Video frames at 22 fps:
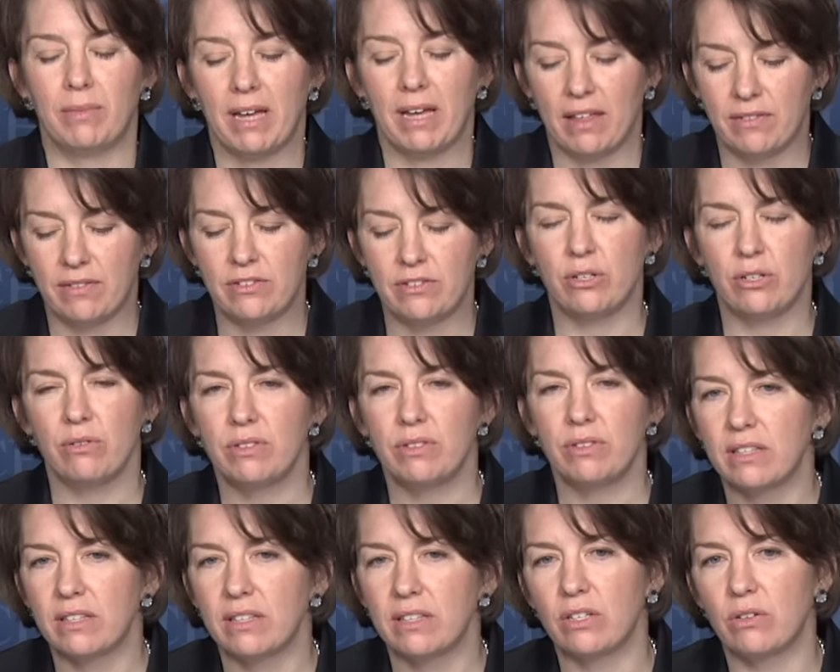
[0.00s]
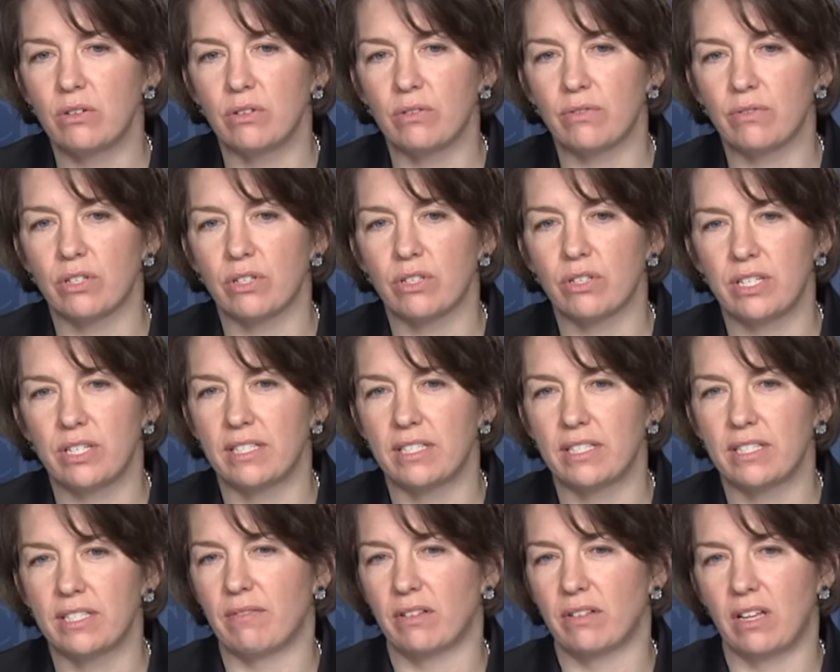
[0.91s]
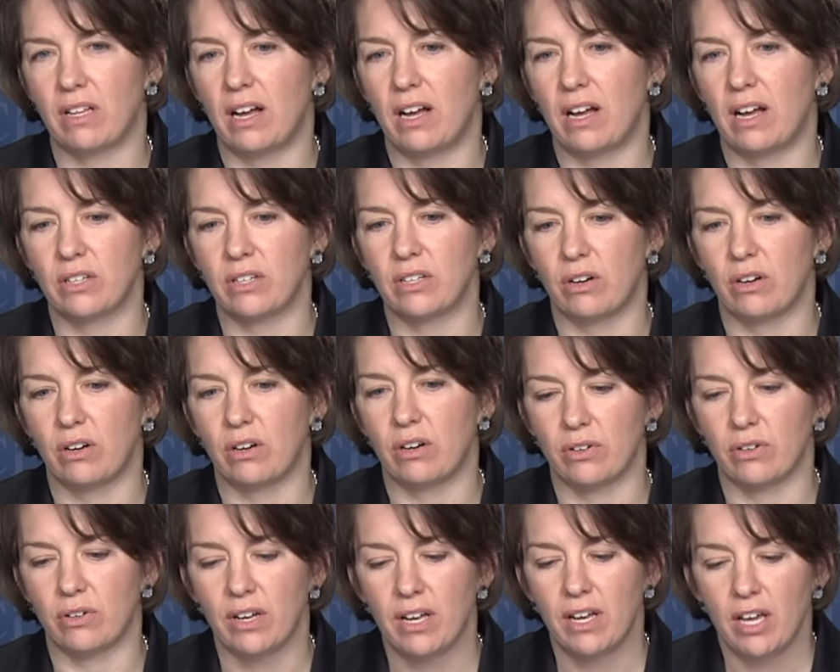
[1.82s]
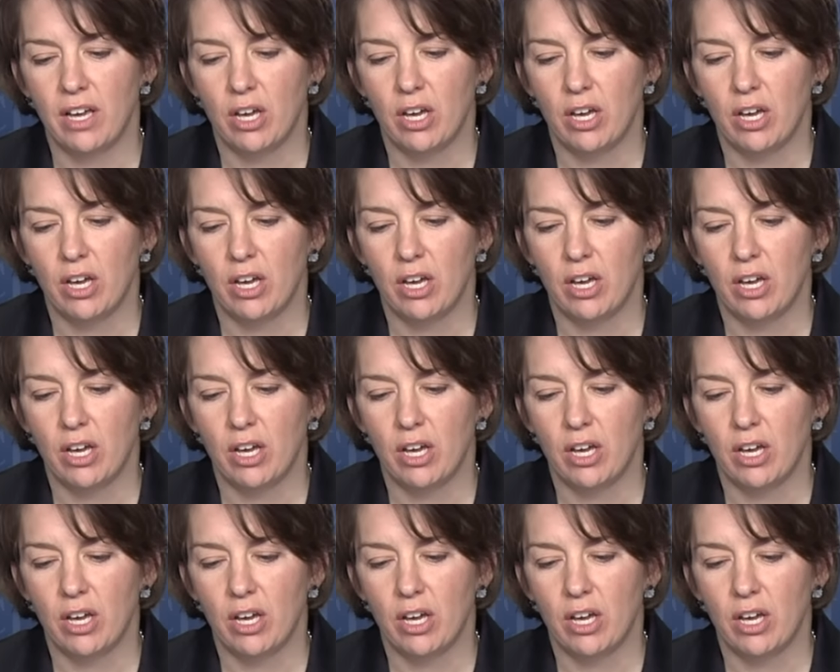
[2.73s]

mean, I do think that universities have a lot to offer.